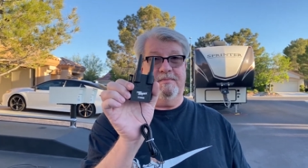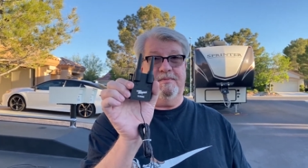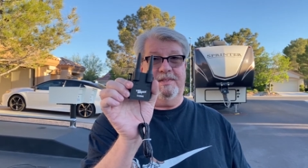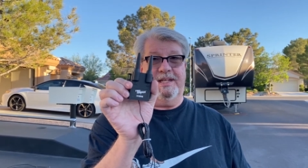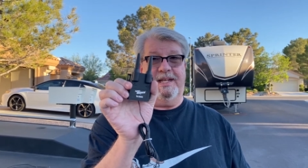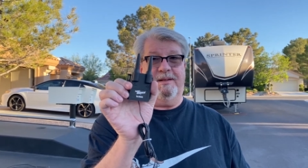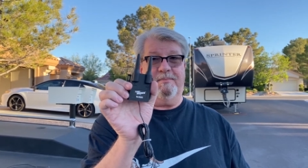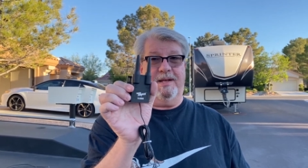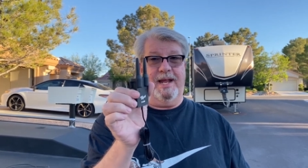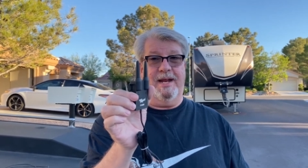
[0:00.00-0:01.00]
the
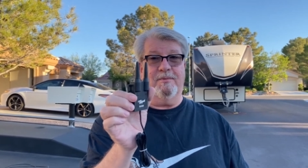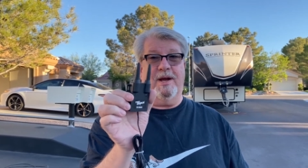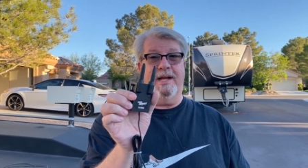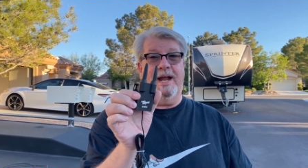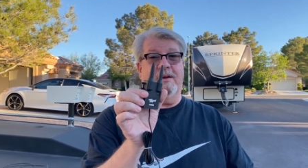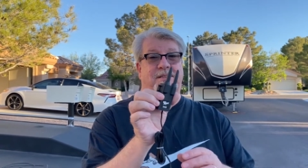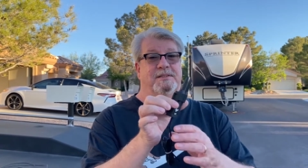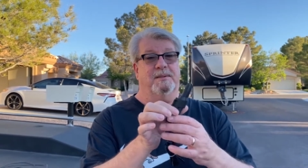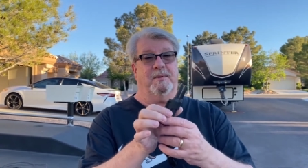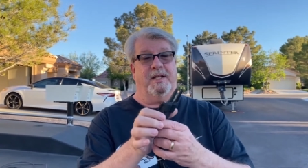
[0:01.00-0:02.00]
plan right now, is
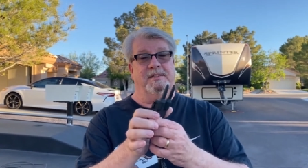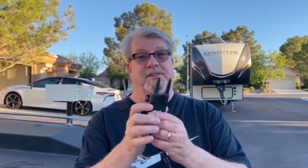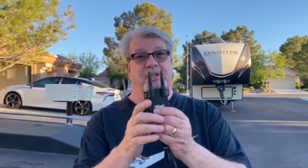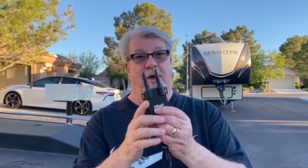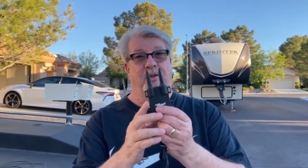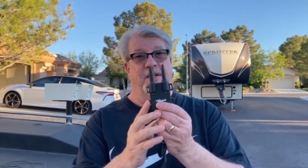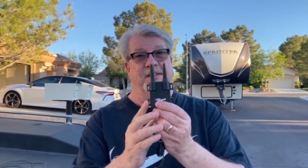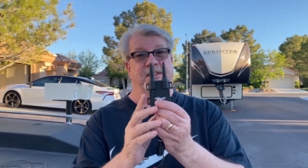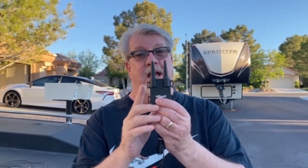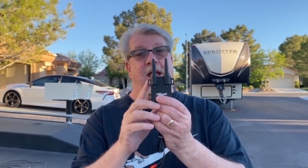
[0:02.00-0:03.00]
to install
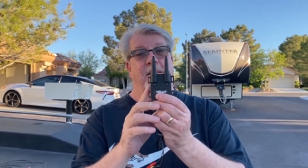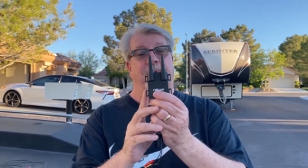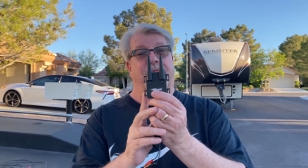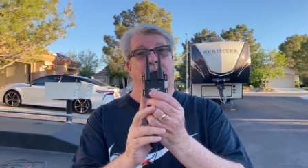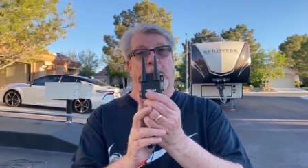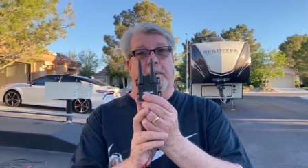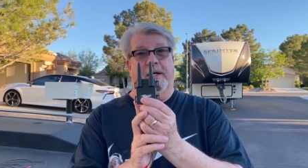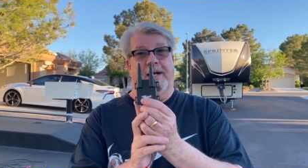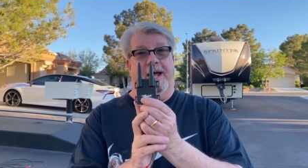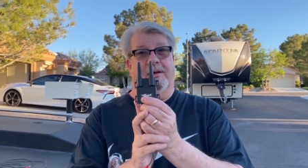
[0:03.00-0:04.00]
this before we
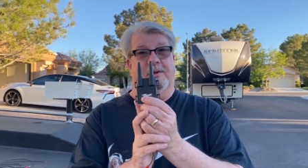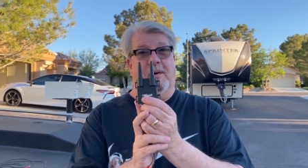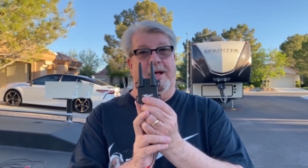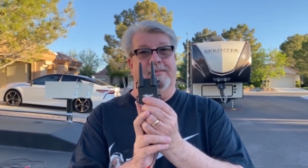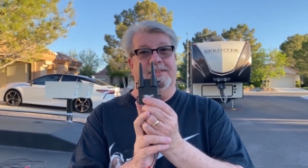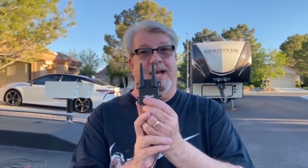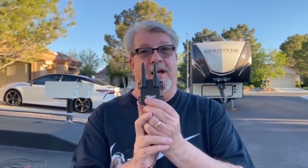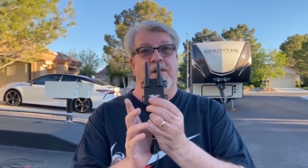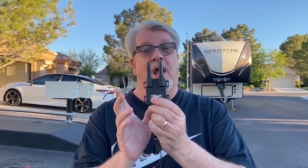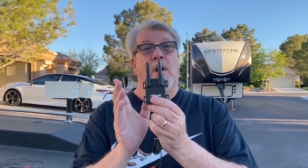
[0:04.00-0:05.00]
go out of town.